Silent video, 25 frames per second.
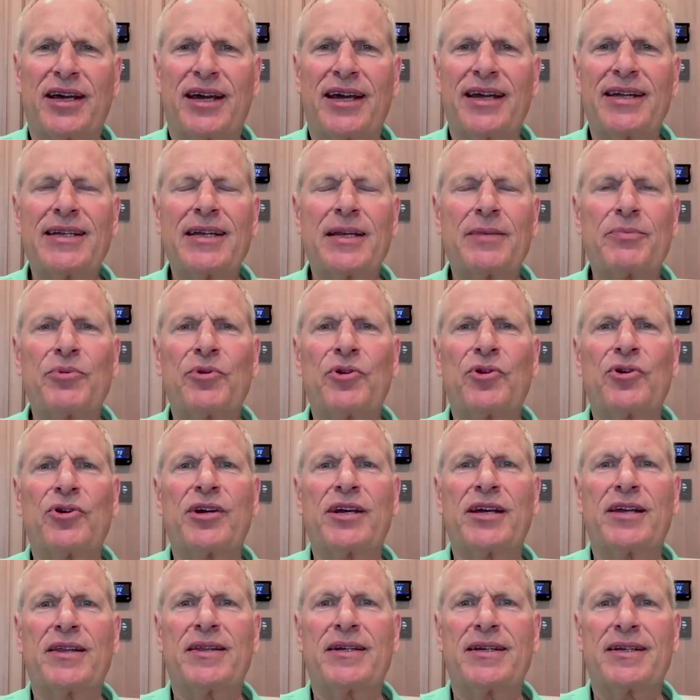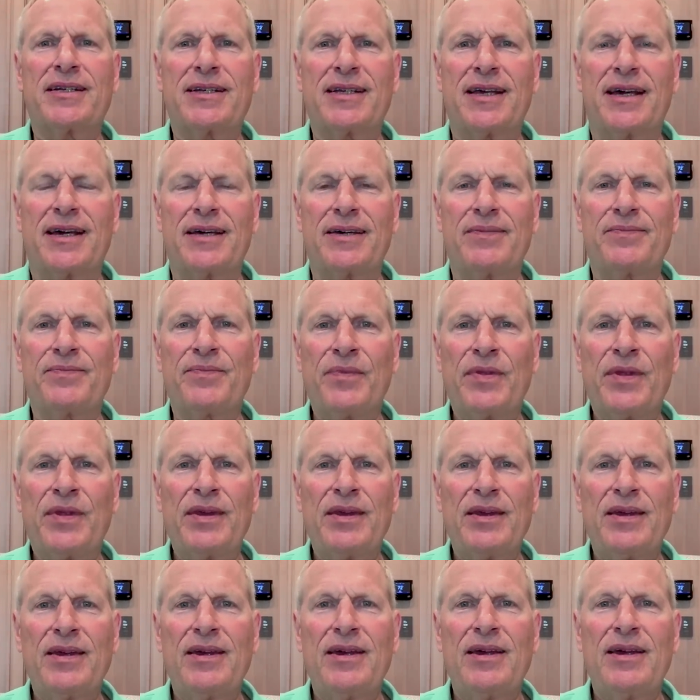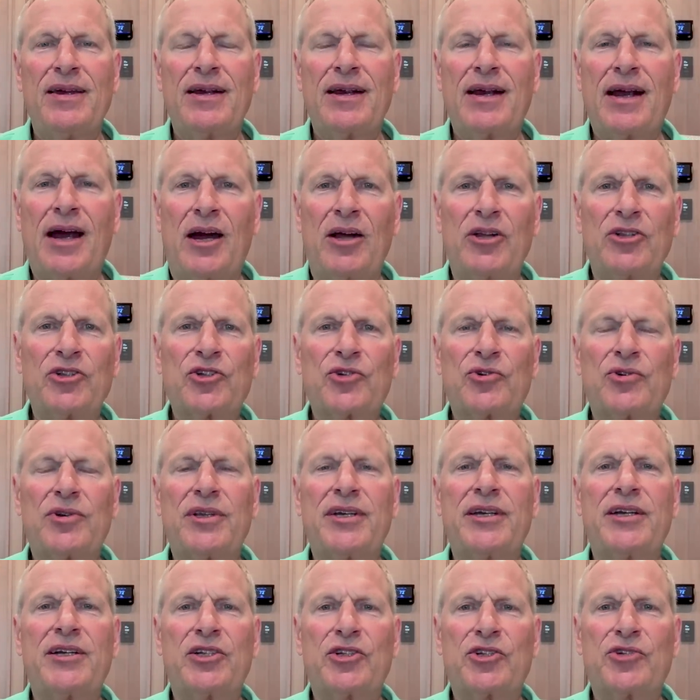I ended up learning that uh, culturally and